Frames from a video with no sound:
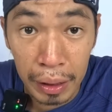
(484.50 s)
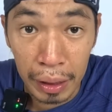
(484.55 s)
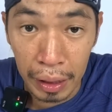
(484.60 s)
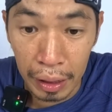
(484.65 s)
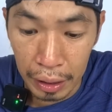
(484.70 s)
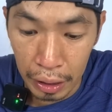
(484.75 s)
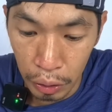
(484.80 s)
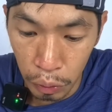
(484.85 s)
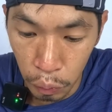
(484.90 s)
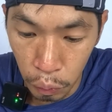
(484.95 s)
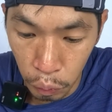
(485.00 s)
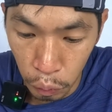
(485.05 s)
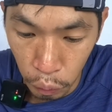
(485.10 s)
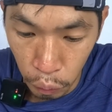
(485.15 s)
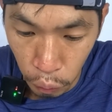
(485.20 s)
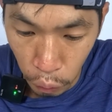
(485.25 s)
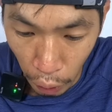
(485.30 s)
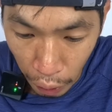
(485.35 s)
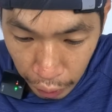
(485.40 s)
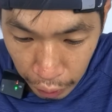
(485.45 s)
is
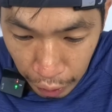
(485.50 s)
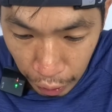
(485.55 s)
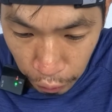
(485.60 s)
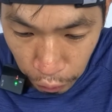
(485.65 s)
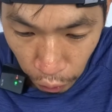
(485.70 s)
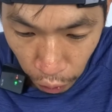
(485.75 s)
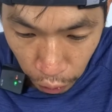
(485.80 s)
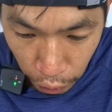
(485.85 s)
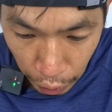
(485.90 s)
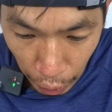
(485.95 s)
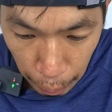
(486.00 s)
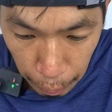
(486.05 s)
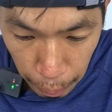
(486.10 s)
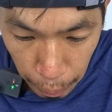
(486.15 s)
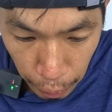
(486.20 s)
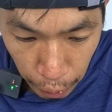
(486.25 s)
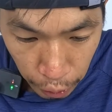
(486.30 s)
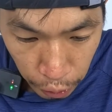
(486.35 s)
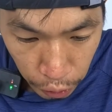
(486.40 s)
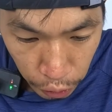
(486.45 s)
24 gram.
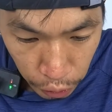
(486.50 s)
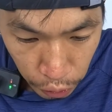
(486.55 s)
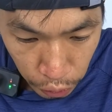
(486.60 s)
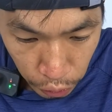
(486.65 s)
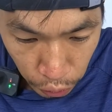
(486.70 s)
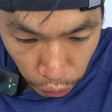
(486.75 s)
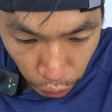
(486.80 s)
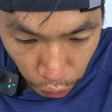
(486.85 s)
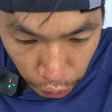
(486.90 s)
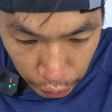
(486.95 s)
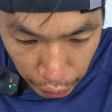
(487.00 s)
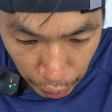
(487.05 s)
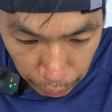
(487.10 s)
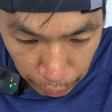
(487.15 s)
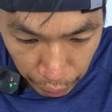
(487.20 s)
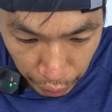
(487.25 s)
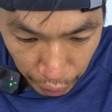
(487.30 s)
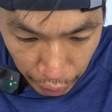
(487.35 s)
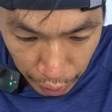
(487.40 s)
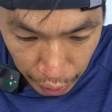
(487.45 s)

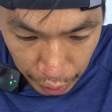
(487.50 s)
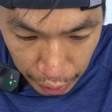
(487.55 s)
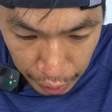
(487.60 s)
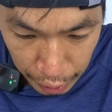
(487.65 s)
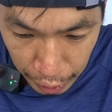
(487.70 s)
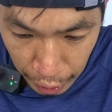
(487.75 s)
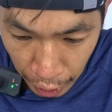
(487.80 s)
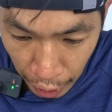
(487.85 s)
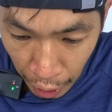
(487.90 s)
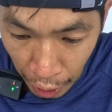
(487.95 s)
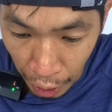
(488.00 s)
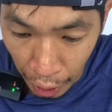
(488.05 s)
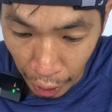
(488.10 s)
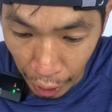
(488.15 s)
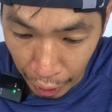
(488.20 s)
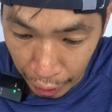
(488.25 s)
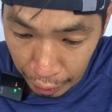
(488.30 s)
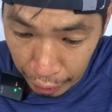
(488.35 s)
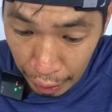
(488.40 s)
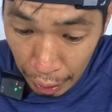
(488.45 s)
Sodium is
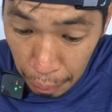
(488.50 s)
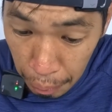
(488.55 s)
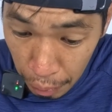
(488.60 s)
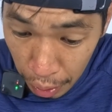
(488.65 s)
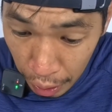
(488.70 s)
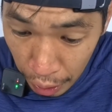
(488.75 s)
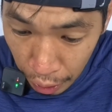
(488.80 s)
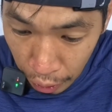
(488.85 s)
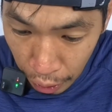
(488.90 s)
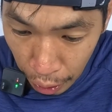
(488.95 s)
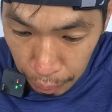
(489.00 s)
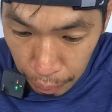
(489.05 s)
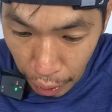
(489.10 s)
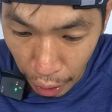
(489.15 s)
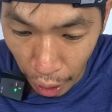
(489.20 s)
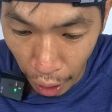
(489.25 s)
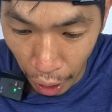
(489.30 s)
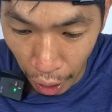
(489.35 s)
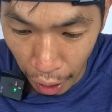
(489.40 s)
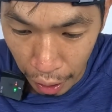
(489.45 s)
80 milligram.
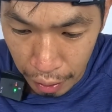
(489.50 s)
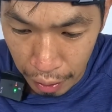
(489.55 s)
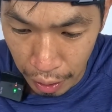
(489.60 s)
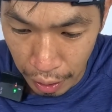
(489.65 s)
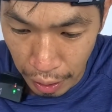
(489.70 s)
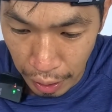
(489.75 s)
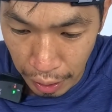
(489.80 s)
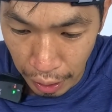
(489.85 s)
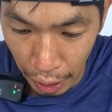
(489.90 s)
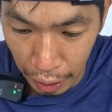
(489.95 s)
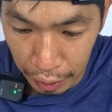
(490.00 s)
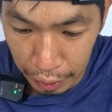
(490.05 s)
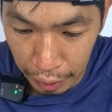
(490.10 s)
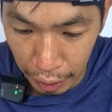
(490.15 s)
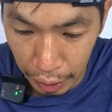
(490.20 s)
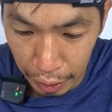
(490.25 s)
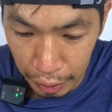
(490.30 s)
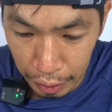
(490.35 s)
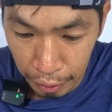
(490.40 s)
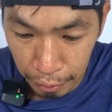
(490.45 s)
And the size
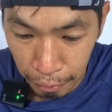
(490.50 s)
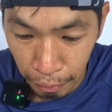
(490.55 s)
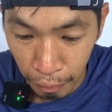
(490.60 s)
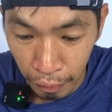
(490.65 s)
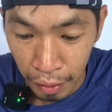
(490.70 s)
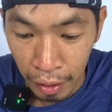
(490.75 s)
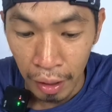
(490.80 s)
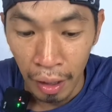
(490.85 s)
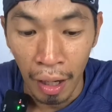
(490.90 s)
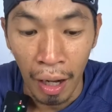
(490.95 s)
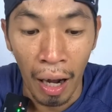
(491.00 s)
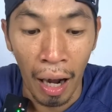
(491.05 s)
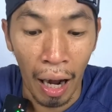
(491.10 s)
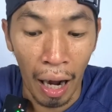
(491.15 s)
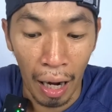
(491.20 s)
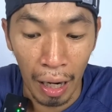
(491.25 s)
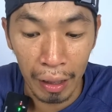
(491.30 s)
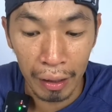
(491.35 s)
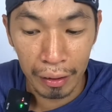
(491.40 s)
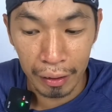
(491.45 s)
is
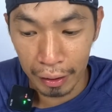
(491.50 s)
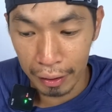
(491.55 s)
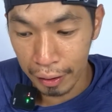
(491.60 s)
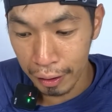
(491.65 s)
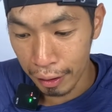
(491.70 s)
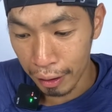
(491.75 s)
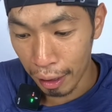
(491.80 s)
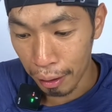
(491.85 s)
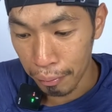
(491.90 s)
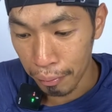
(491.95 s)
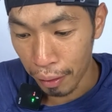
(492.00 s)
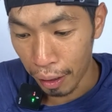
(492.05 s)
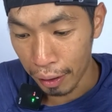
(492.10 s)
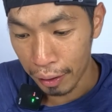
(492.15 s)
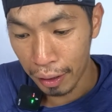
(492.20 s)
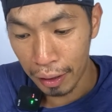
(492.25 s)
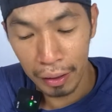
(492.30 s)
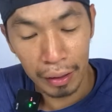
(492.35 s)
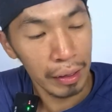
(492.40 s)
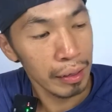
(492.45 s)
100 gram. I
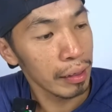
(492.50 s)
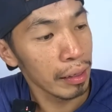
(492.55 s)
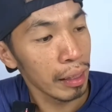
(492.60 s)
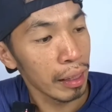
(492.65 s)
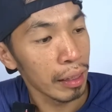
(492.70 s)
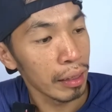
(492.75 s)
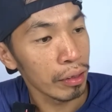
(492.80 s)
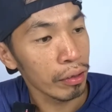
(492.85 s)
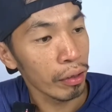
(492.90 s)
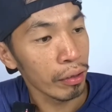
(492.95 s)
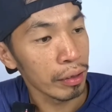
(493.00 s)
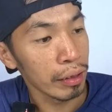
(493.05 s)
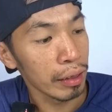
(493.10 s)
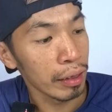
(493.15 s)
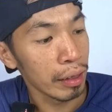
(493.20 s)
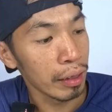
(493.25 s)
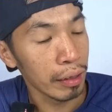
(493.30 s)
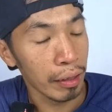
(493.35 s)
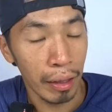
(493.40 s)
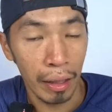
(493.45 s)
think this is
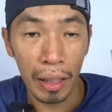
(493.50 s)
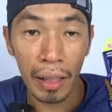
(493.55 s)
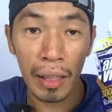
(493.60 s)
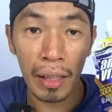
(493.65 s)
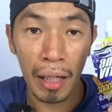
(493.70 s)
considered the